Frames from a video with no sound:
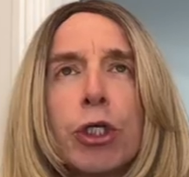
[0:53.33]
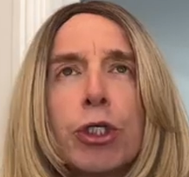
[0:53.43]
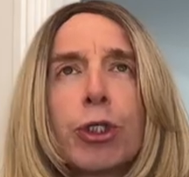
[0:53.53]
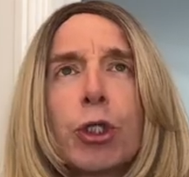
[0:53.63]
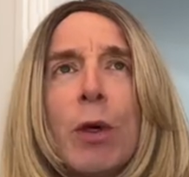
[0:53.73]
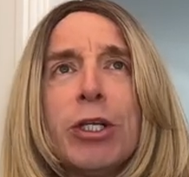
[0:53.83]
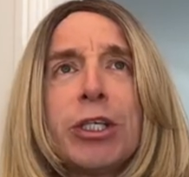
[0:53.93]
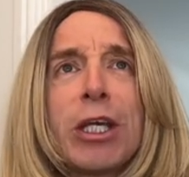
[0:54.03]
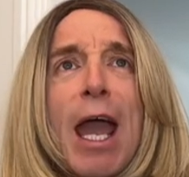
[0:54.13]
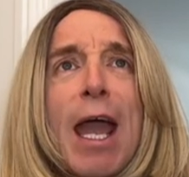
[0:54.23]
So when she
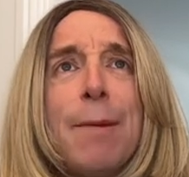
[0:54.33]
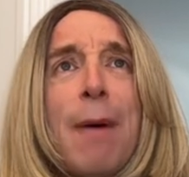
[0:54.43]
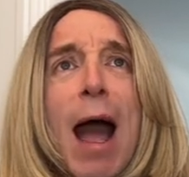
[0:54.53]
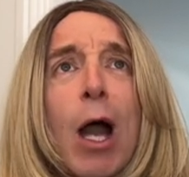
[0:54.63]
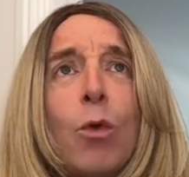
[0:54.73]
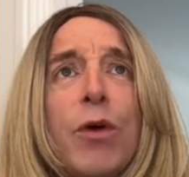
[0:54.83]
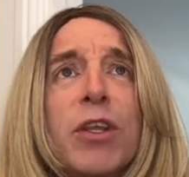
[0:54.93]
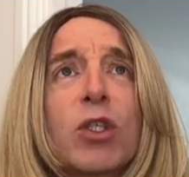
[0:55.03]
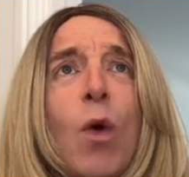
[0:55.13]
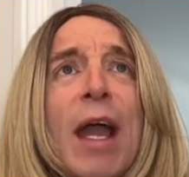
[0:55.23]
came back with
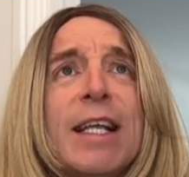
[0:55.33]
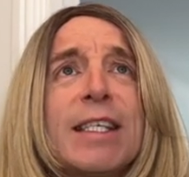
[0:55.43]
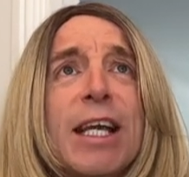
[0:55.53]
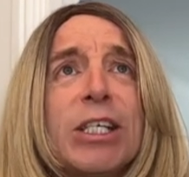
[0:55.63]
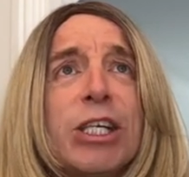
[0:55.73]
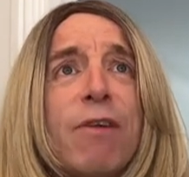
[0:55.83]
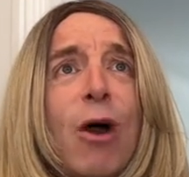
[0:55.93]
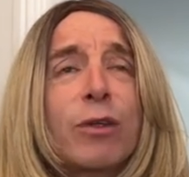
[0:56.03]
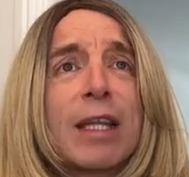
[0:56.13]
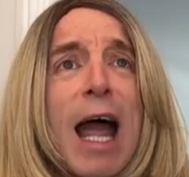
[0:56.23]
a
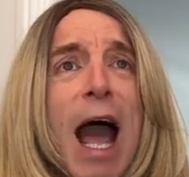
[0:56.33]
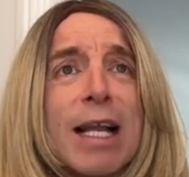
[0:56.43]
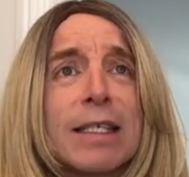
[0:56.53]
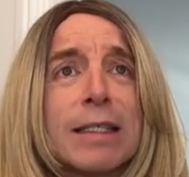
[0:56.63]
26-year-old lad